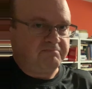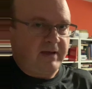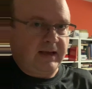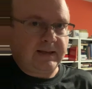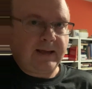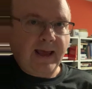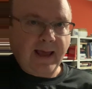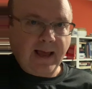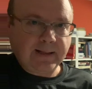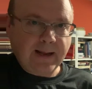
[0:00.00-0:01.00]
Heck
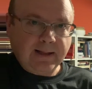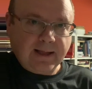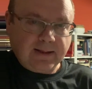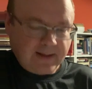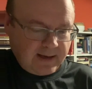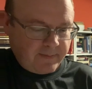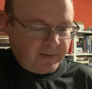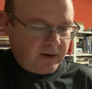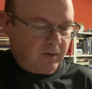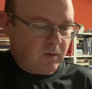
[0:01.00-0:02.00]
yeah, take that thing. I
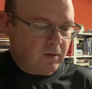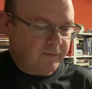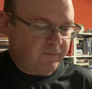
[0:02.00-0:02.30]
paid $1/4